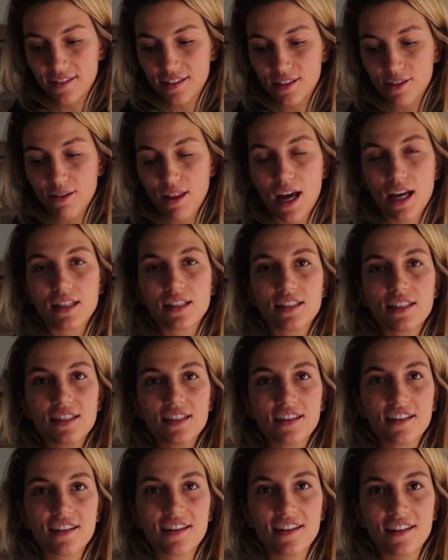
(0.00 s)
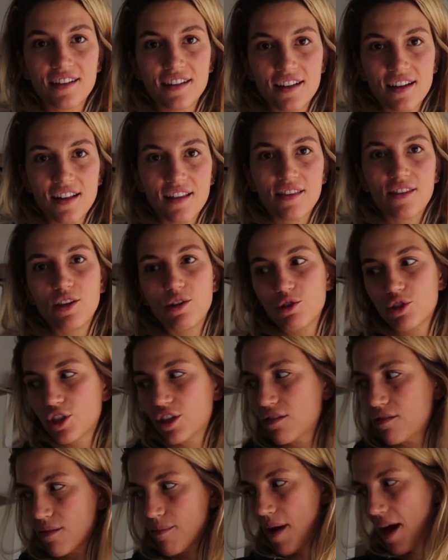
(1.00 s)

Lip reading: So that's usually the